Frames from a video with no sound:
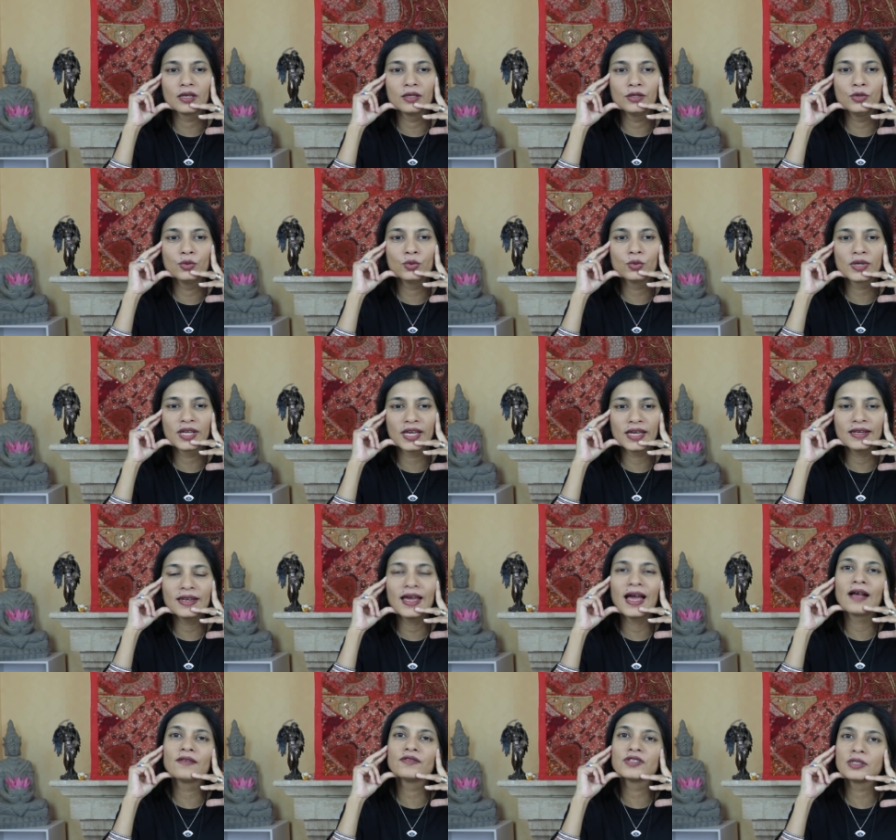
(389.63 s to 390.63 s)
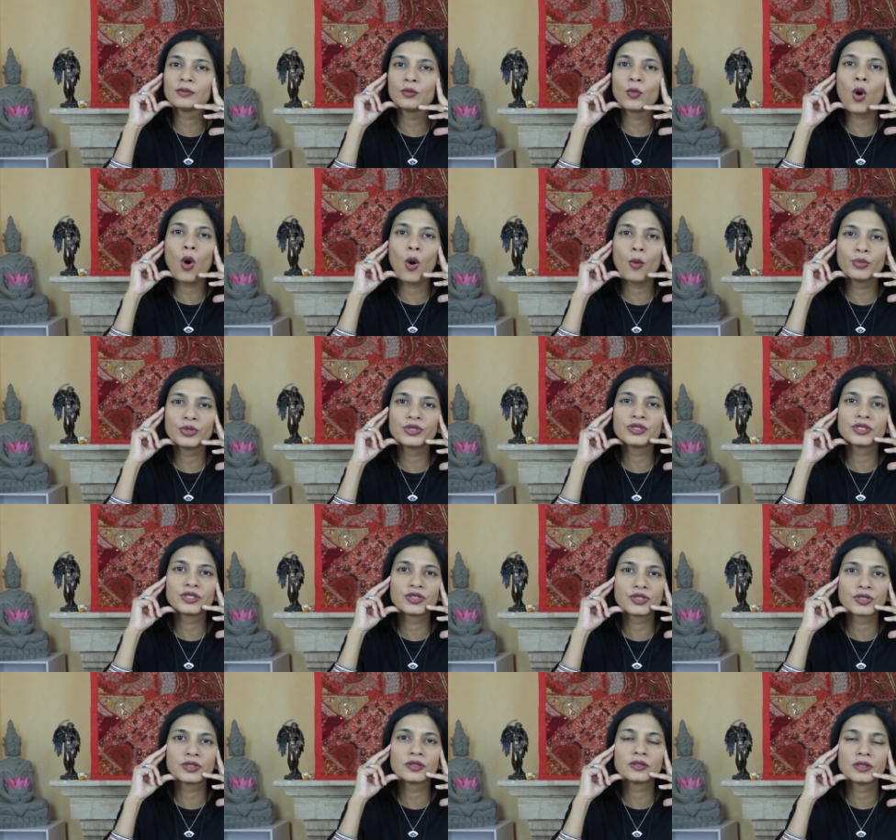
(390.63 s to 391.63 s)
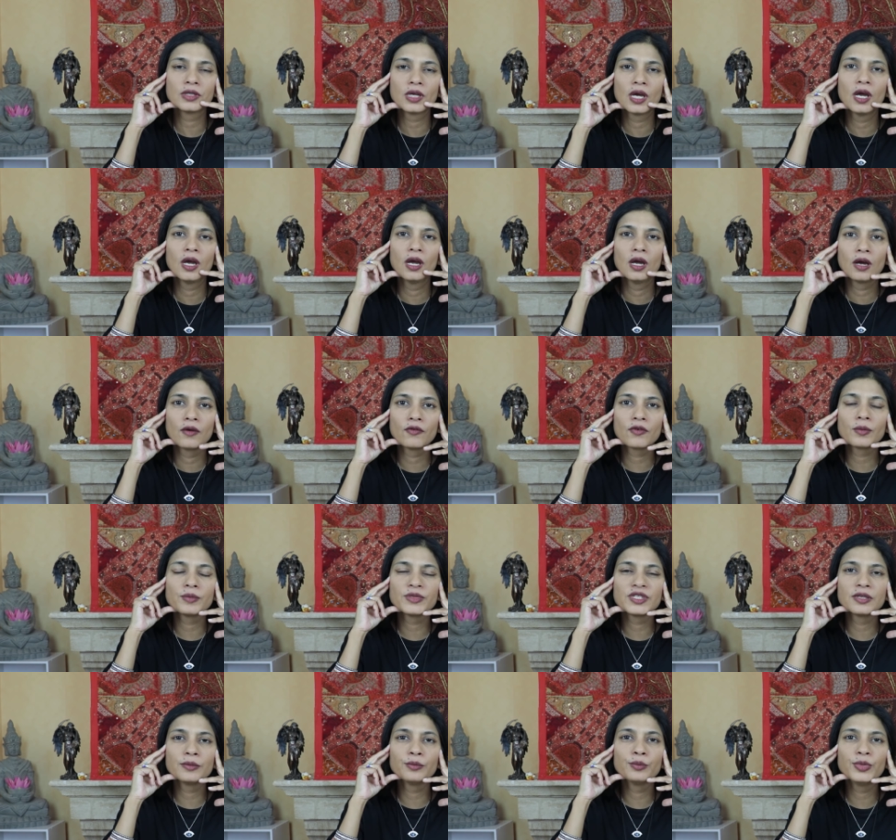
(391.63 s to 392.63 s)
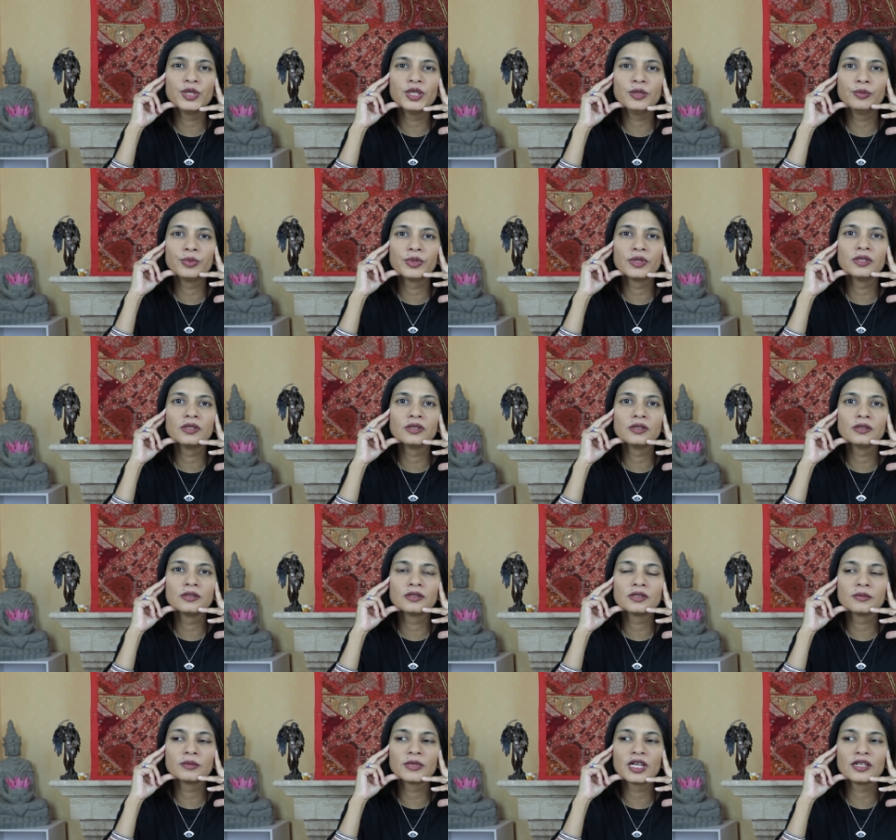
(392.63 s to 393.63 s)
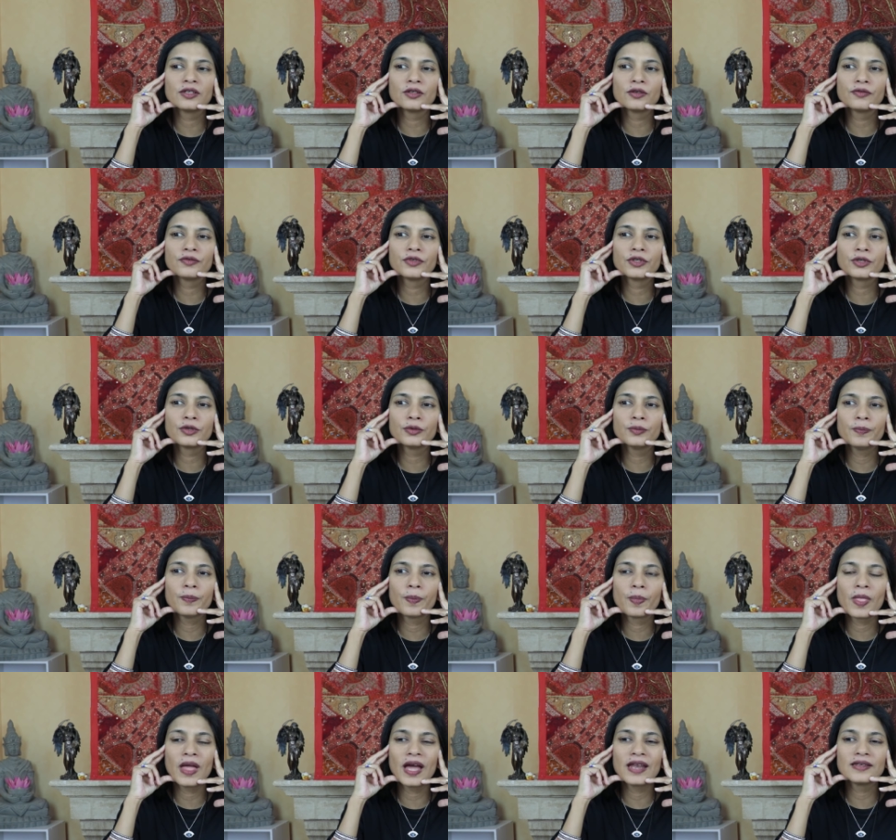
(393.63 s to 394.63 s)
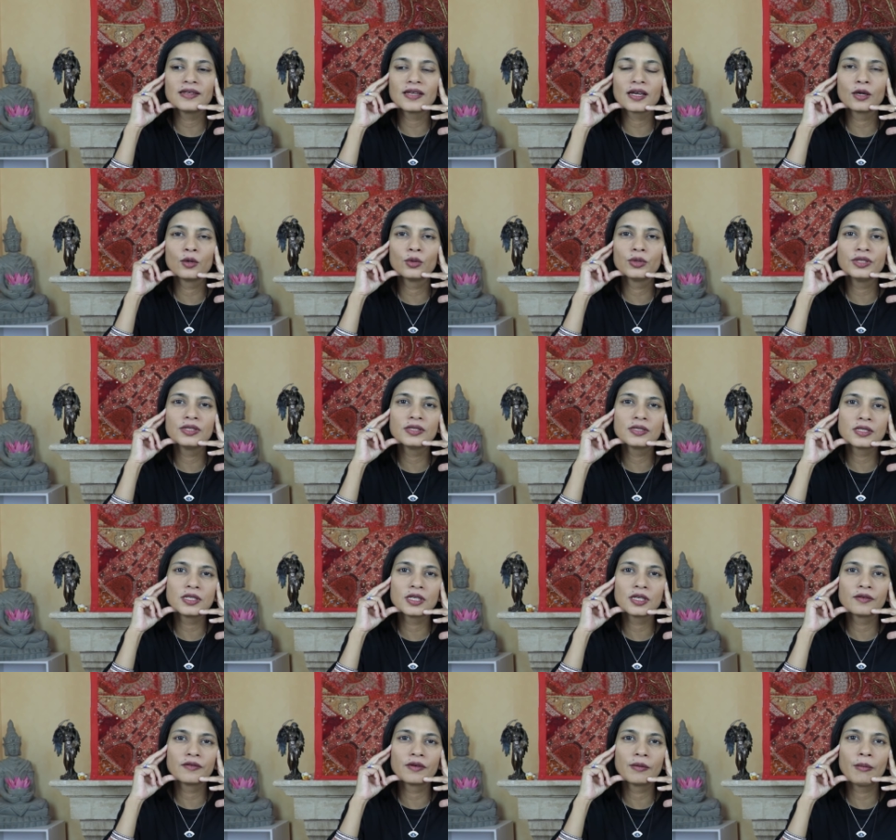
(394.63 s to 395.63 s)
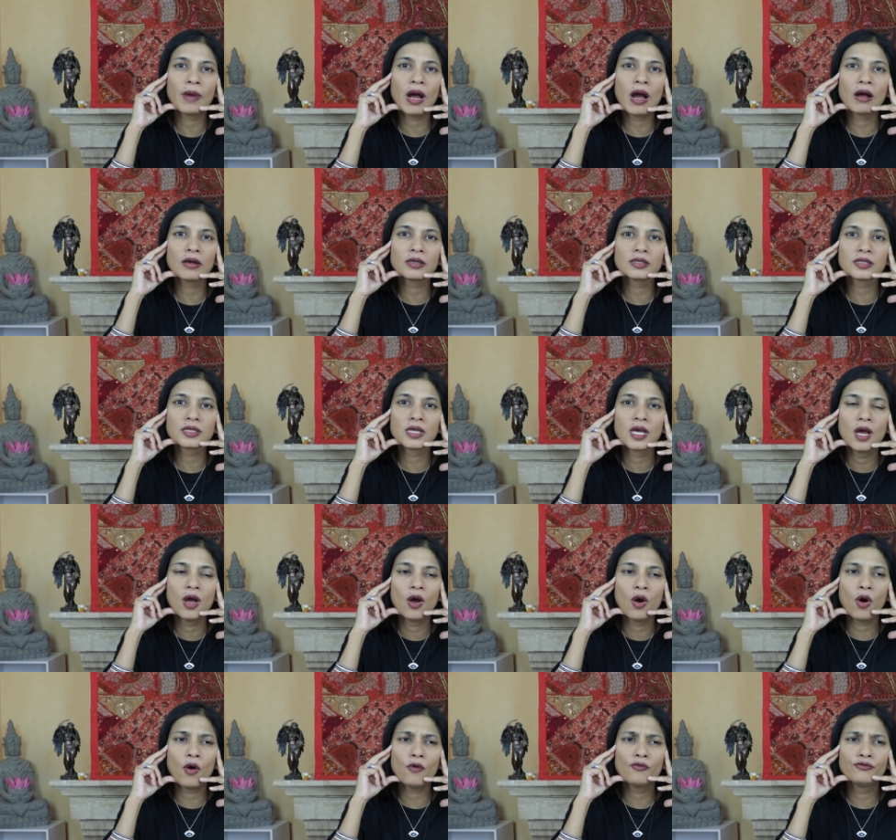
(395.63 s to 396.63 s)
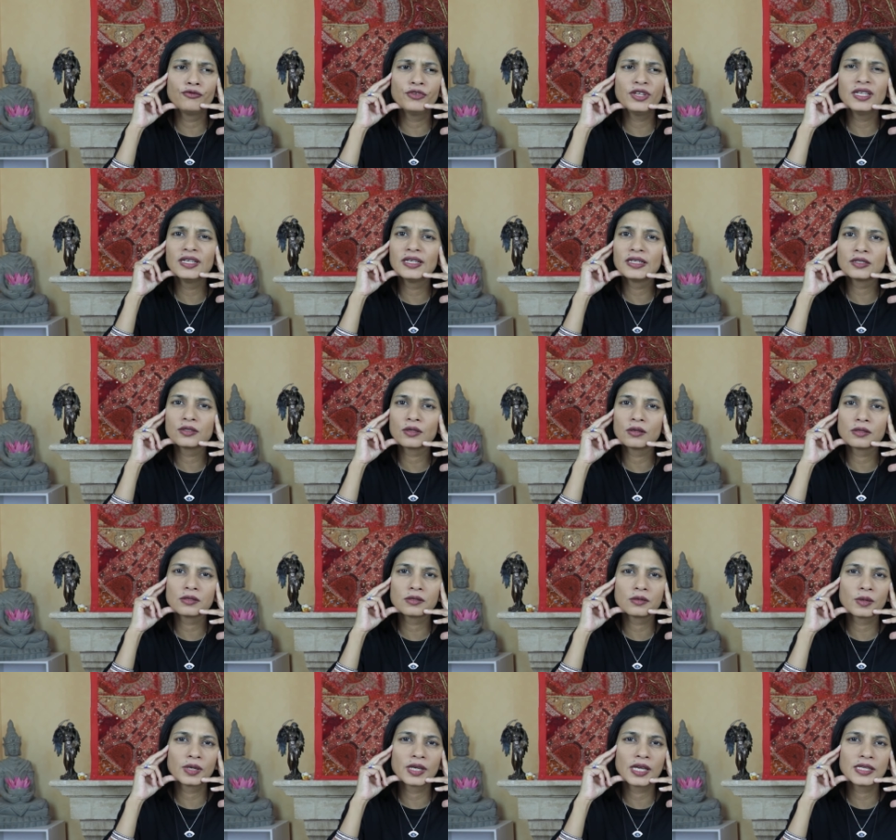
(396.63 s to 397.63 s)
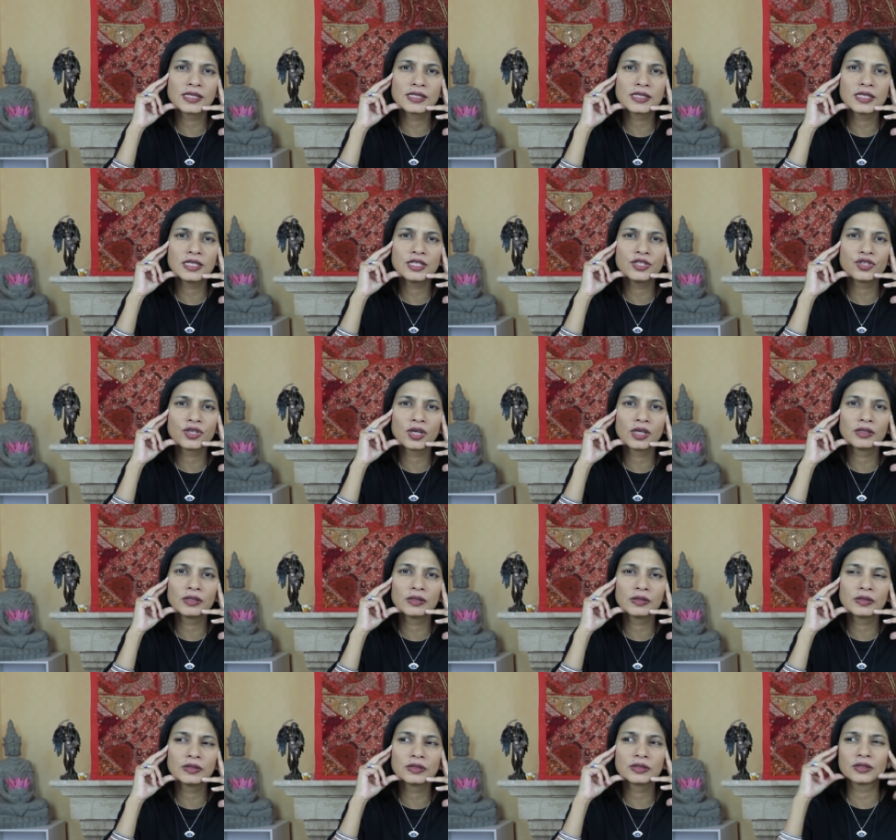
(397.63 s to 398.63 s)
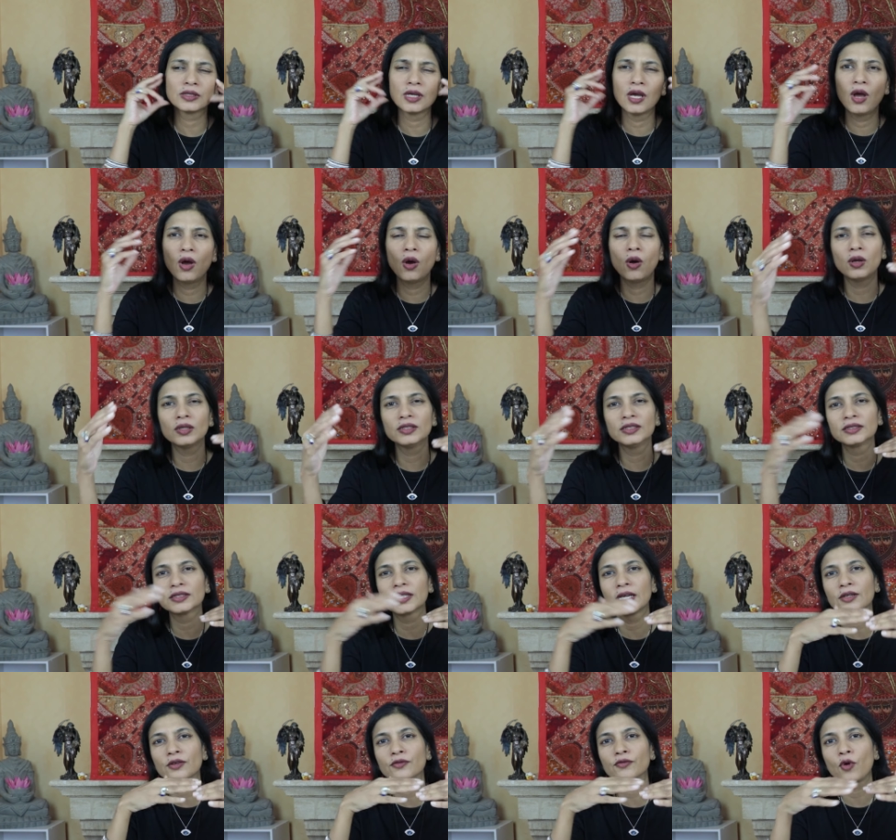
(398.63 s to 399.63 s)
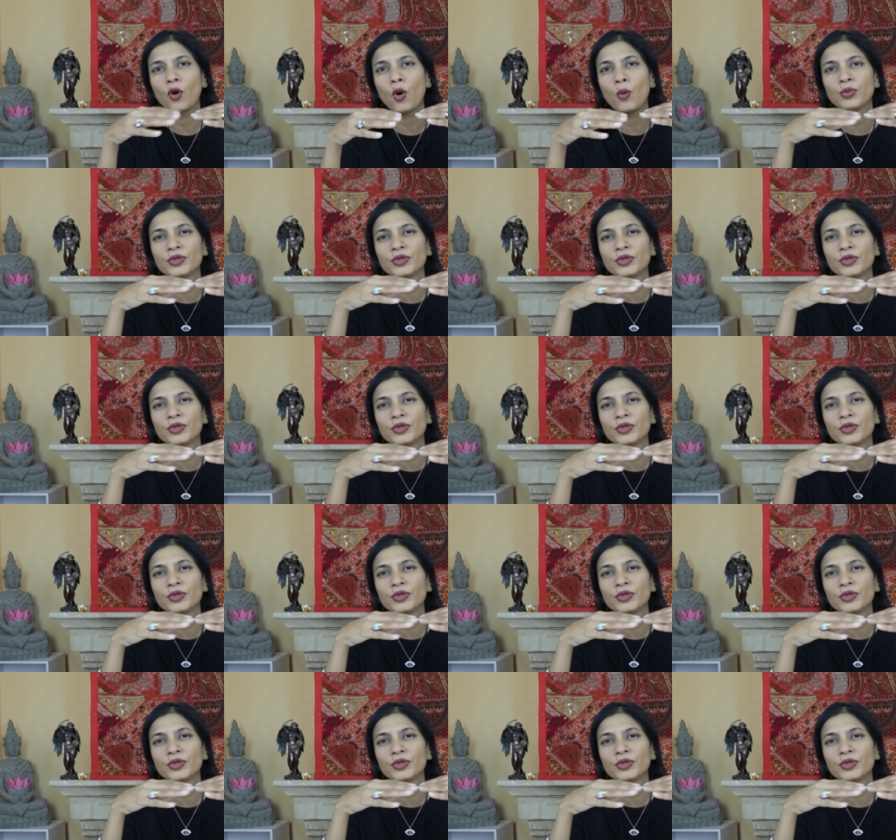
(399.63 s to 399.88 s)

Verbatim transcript: you can have some opposition from some people some kind of you know antagonistic remarks or feelings also against each others all this kind of